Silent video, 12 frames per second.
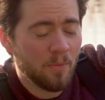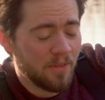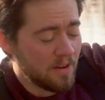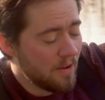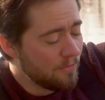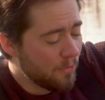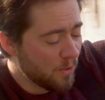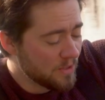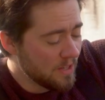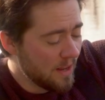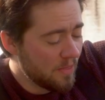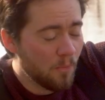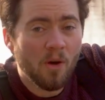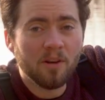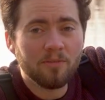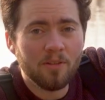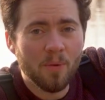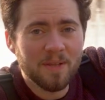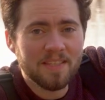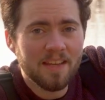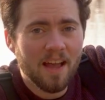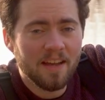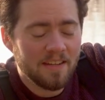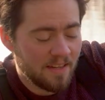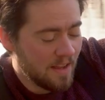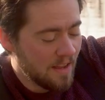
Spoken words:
with enough force to let the water flow inside,